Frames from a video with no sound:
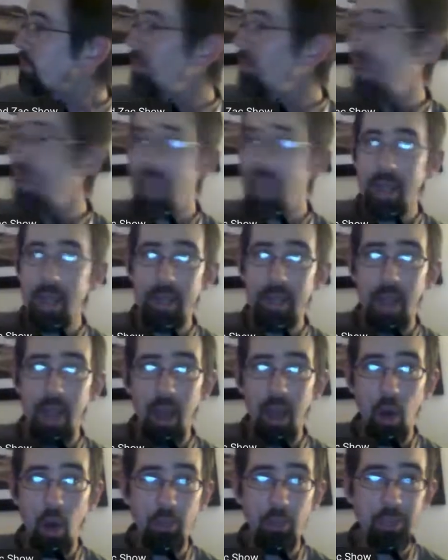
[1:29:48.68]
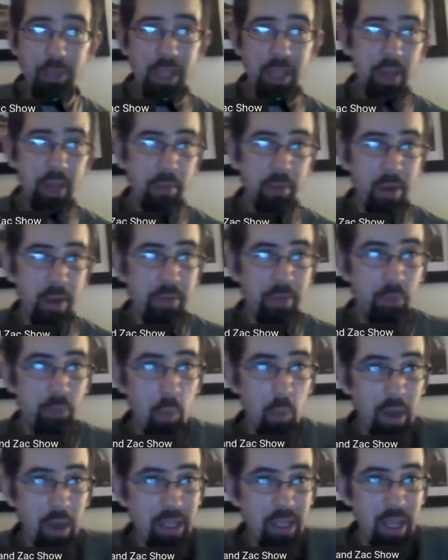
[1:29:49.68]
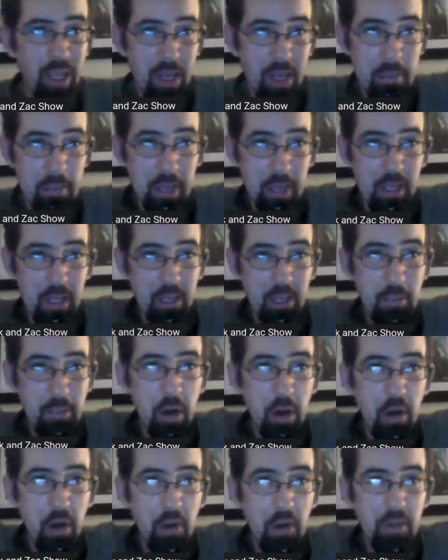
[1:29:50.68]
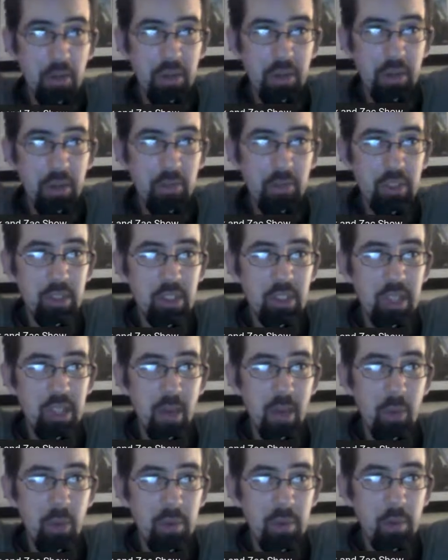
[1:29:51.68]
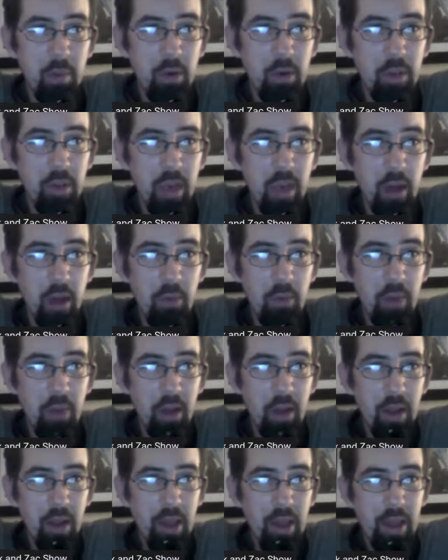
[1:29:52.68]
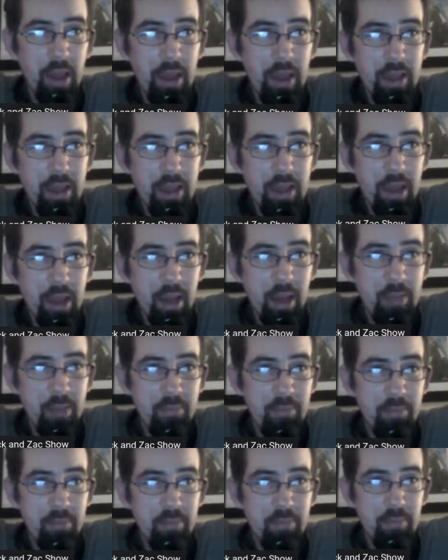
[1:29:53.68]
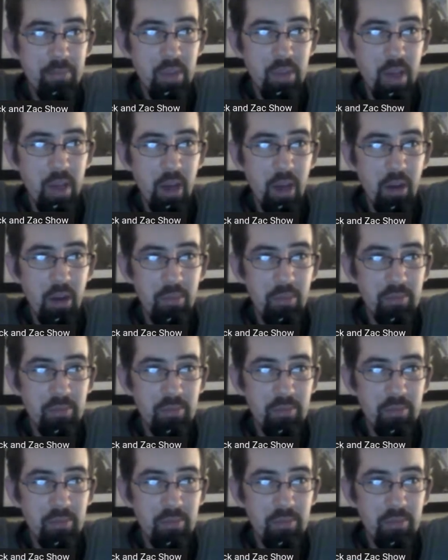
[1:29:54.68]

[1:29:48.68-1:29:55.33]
And hopefully getting rid of one guinea pig tomorrow, and then we just got one more to go. And You know.